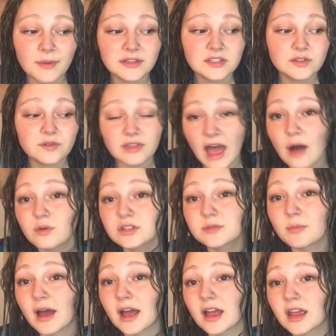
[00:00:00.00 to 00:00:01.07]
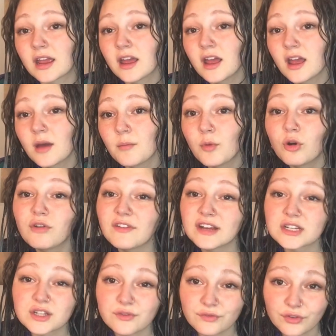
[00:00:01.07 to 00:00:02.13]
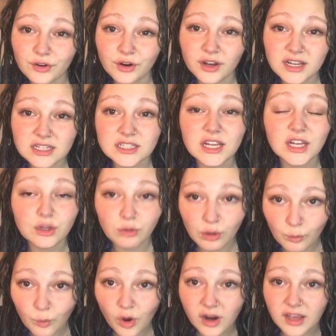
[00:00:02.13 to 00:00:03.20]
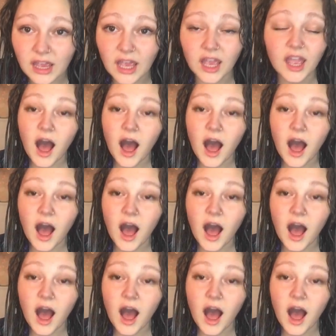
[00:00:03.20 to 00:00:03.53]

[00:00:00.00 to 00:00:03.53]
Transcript: And so that was my motivation for continuing working.